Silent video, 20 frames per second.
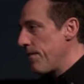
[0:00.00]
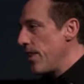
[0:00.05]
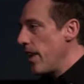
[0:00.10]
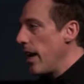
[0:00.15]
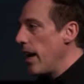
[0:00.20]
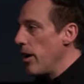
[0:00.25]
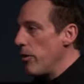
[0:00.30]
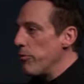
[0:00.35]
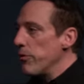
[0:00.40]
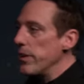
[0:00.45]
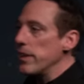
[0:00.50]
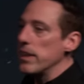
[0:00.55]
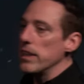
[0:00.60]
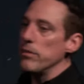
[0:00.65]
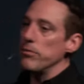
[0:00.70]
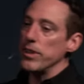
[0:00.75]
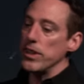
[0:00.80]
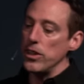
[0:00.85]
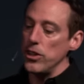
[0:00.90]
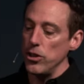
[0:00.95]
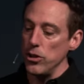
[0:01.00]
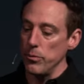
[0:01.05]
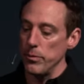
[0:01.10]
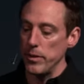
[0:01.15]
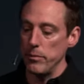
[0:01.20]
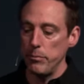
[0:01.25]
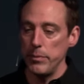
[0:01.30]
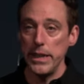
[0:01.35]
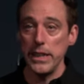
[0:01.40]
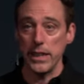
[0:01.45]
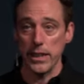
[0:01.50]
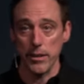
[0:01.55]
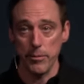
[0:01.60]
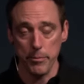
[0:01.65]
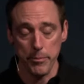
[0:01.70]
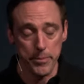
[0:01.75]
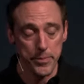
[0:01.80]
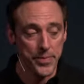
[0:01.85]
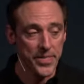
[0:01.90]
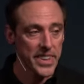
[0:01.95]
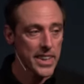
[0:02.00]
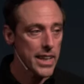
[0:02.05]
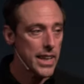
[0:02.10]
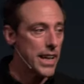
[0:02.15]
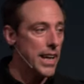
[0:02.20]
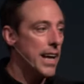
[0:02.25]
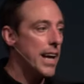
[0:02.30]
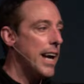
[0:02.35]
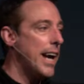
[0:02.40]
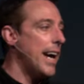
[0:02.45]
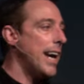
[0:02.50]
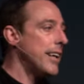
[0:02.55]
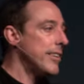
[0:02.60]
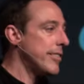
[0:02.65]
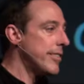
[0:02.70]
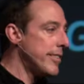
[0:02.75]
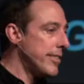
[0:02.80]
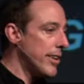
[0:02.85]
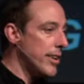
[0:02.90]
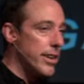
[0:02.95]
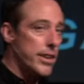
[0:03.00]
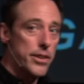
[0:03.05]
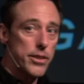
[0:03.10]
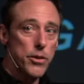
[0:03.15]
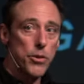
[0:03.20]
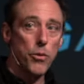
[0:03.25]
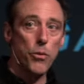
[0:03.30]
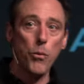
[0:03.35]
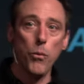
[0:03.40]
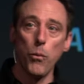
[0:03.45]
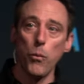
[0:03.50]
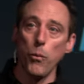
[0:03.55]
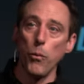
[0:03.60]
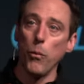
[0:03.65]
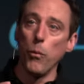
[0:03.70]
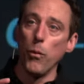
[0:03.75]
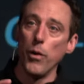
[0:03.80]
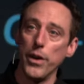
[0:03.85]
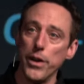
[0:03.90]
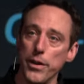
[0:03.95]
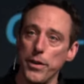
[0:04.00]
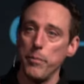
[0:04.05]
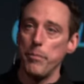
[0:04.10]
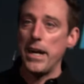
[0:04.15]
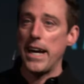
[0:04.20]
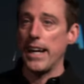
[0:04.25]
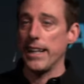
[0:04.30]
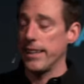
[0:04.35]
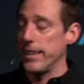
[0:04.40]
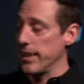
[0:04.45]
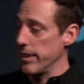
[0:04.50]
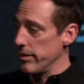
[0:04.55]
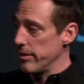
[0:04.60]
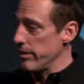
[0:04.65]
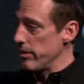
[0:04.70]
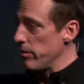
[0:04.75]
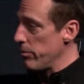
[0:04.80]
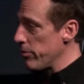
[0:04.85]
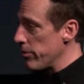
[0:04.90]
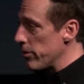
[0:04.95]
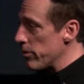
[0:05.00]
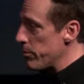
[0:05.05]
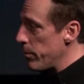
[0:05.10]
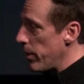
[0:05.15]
every living human being has done one of the bad things in the first